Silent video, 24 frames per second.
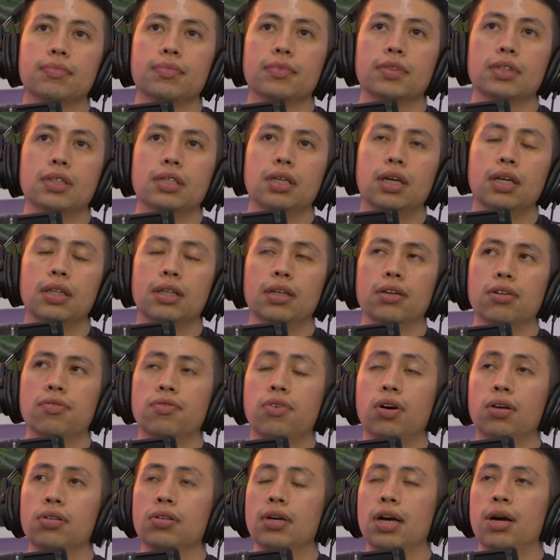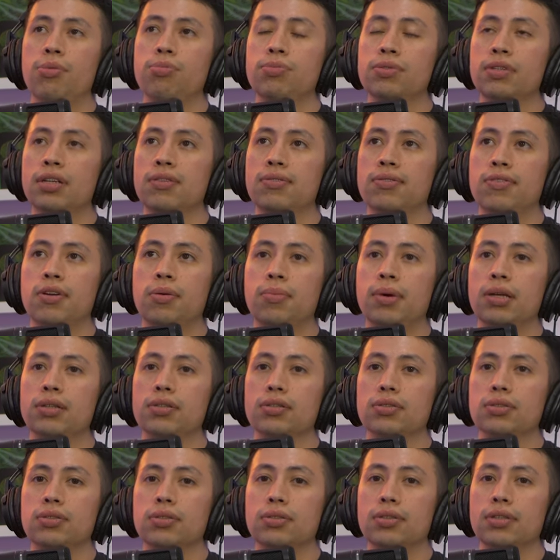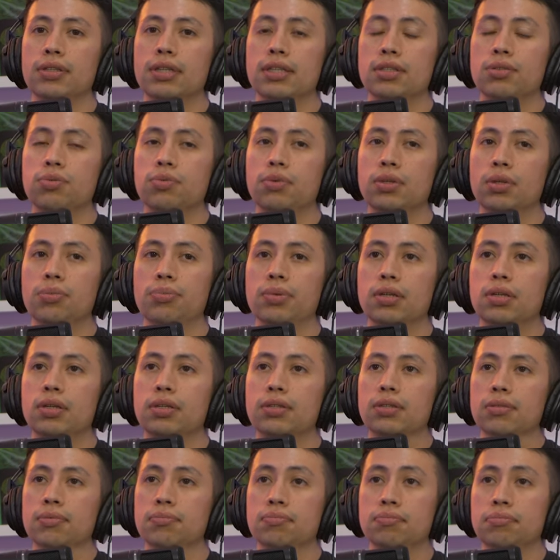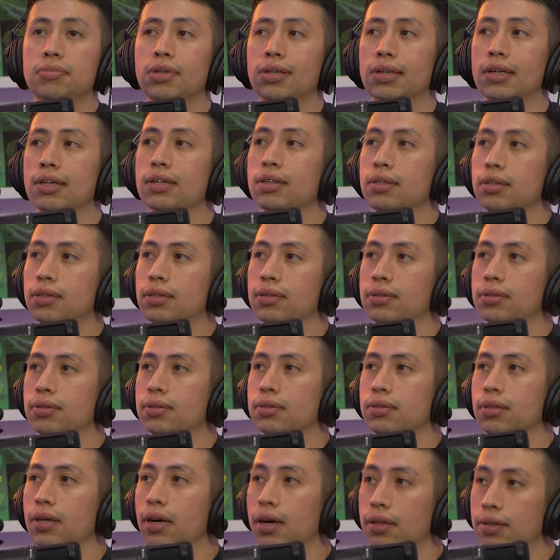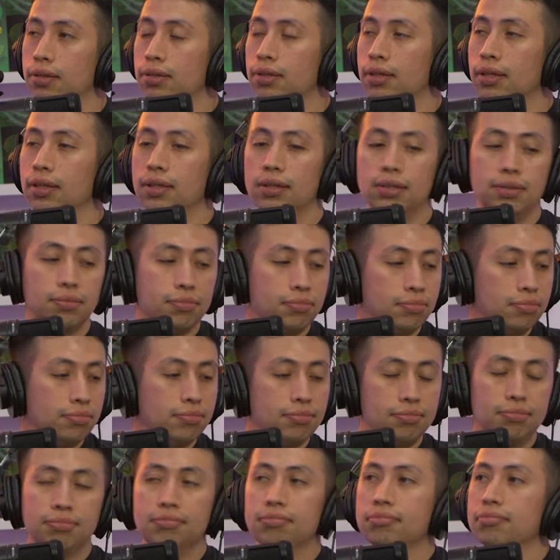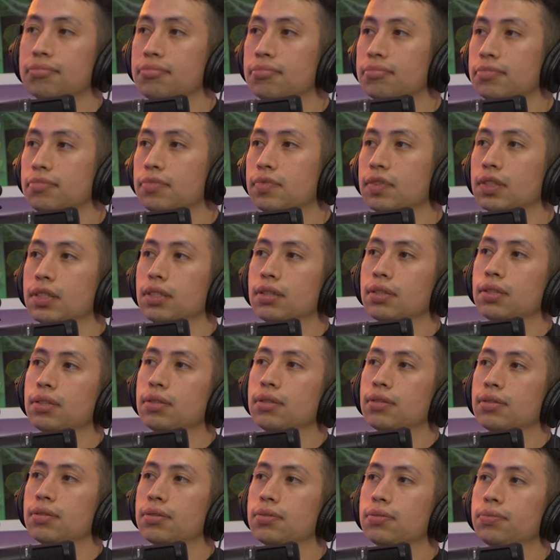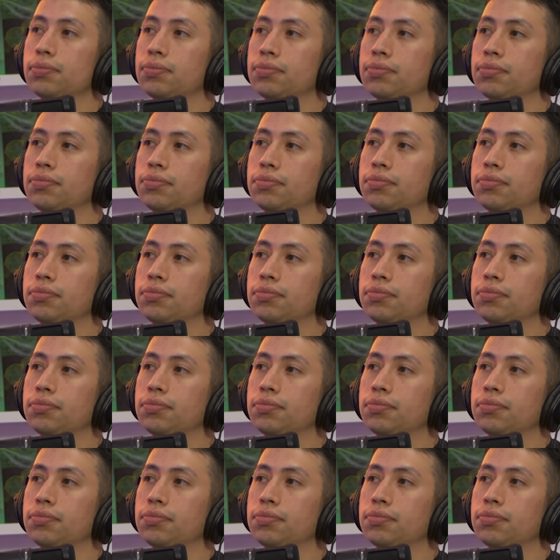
I think of all the albums I've come out this year, he hasn't really been on on anything other than that's all right, but then